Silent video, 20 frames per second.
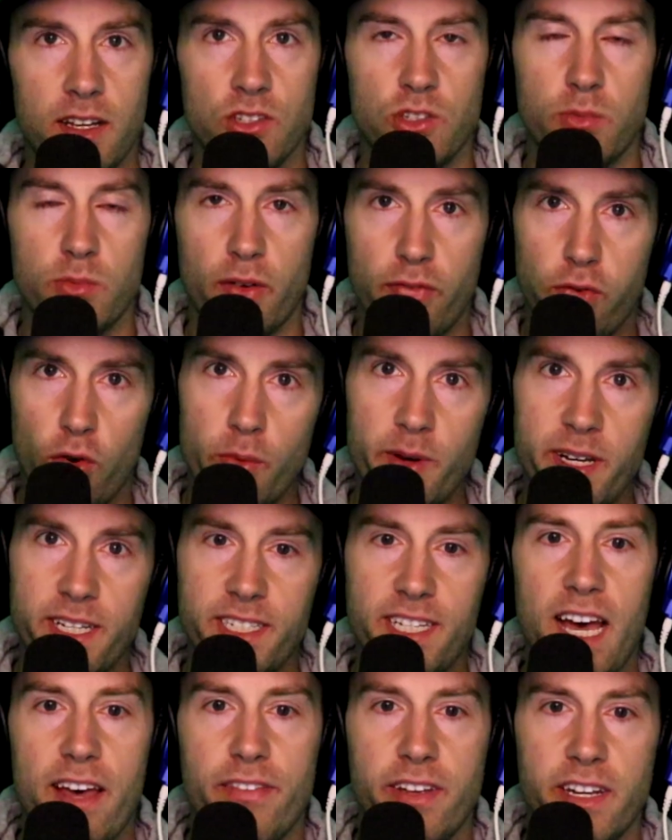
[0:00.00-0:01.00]
So before we
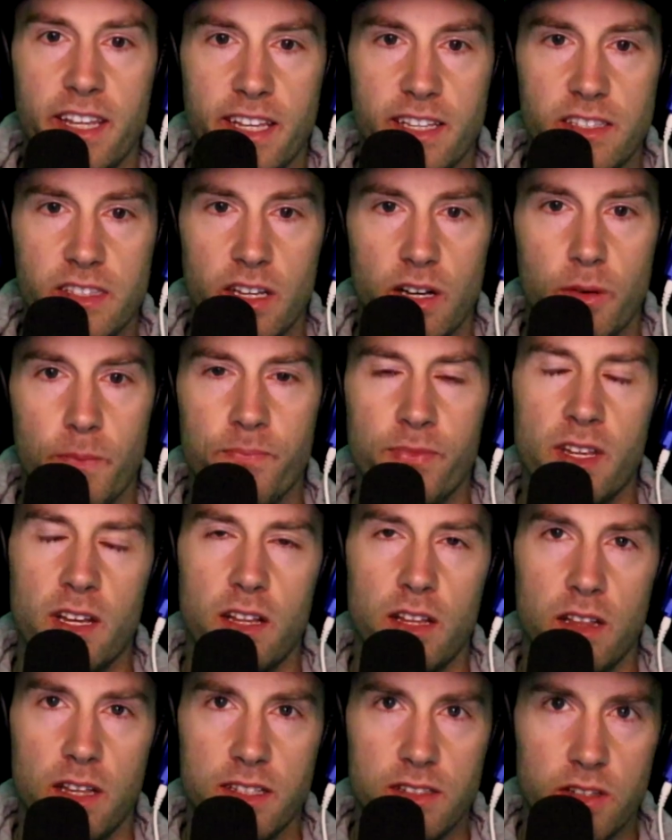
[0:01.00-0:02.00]
dive into this though,
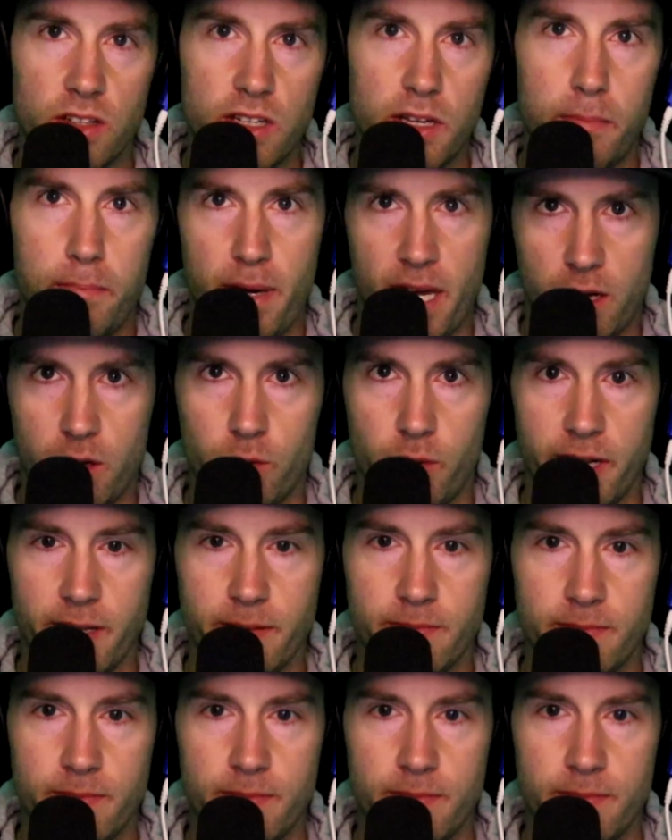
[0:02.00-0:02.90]
let's look at Bitcoin.